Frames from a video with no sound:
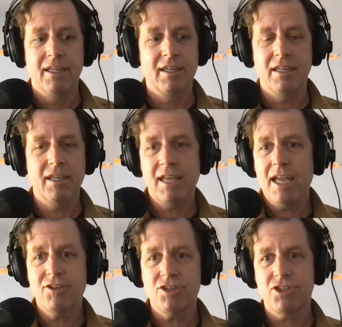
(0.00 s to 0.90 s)
you
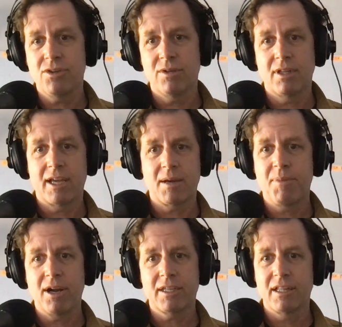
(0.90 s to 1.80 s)
can't just shoot like a
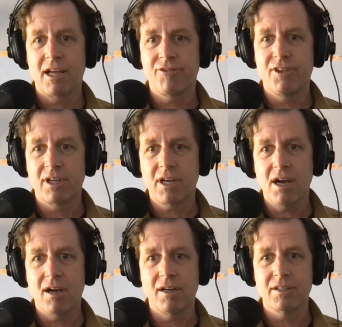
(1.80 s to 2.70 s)
parking lot full of
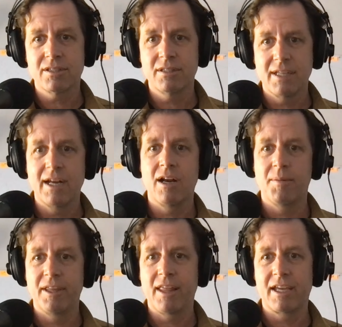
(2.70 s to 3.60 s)
cars. You know what I
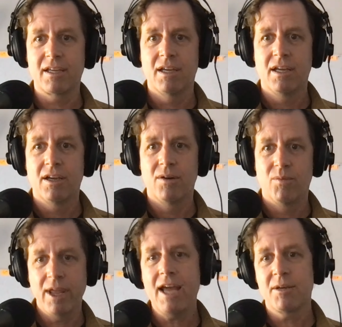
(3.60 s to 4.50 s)
mean? Like
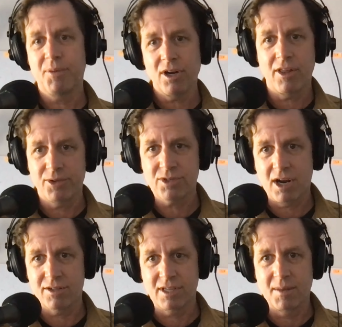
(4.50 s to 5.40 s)
we had to put all those
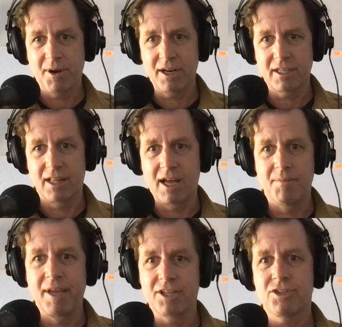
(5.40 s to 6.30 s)
cars in the parking lot
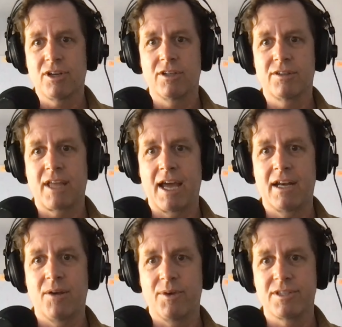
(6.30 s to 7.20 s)
and make sure that
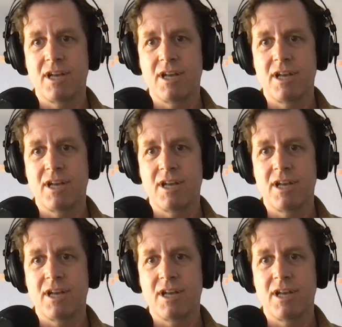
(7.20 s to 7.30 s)
it was